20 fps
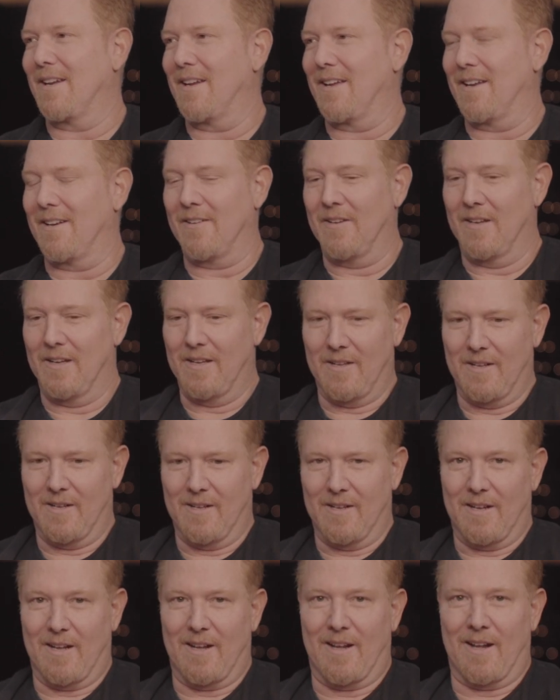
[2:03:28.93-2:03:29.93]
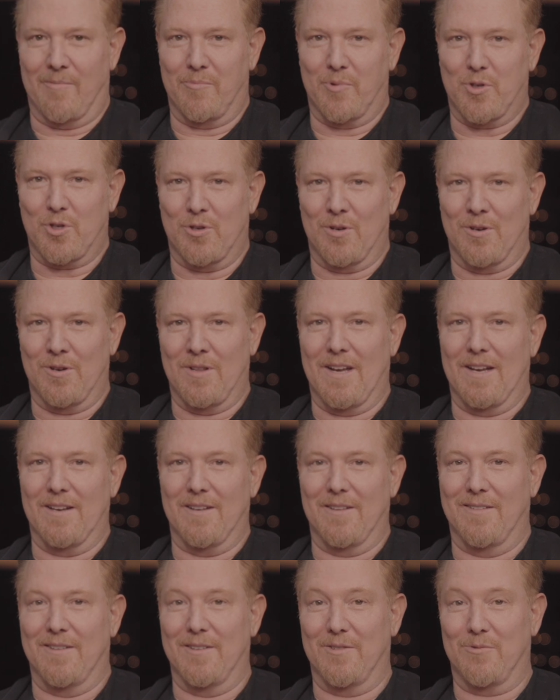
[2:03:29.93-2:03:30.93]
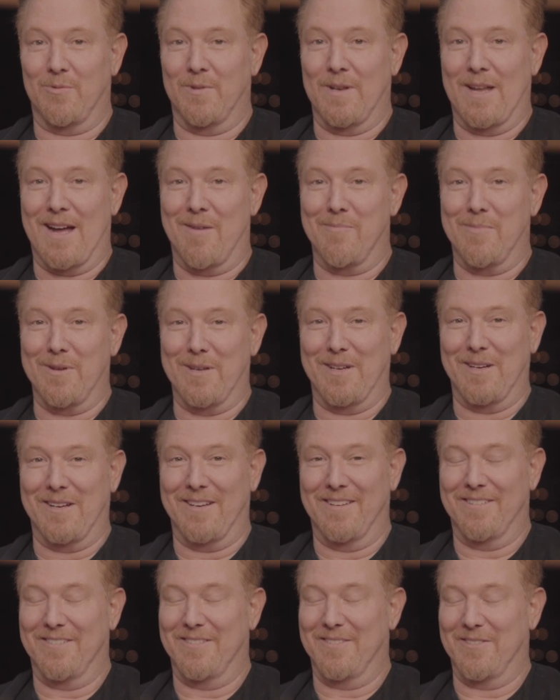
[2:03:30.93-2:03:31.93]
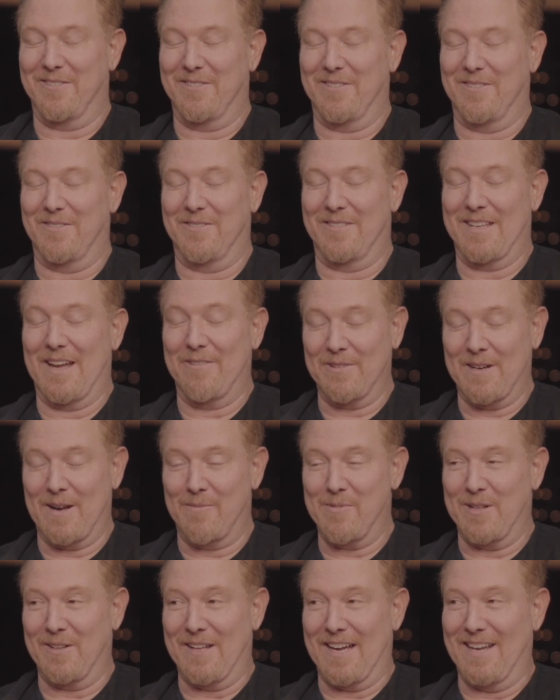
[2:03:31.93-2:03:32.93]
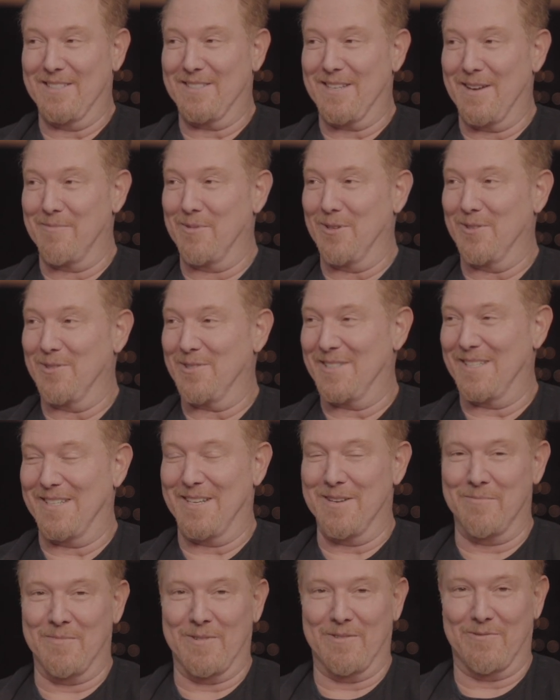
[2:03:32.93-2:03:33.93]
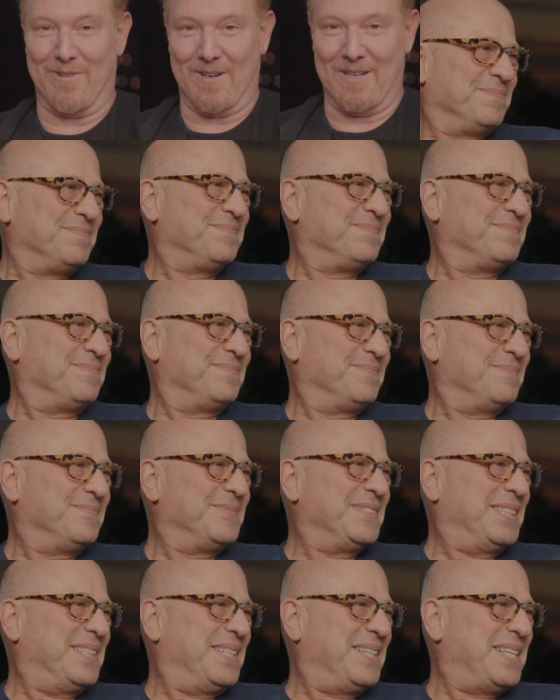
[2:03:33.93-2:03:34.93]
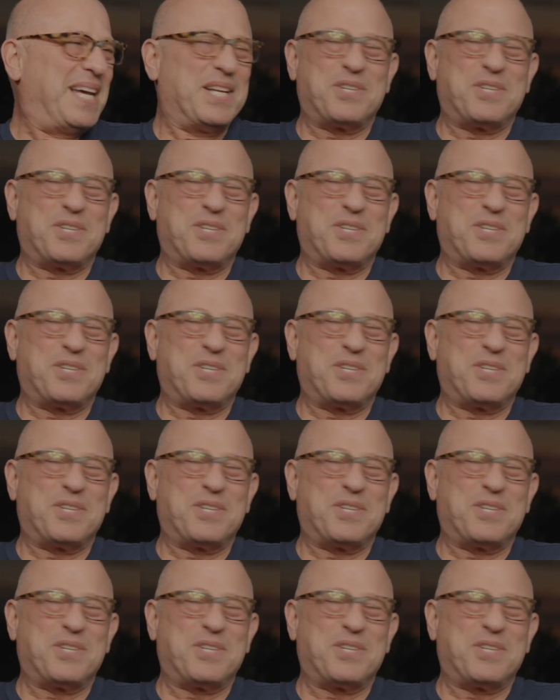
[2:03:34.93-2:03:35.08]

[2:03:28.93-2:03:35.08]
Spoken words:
And I'm sure that this will definitely not be the last time you'll see him in front of the camera. And I have a feeling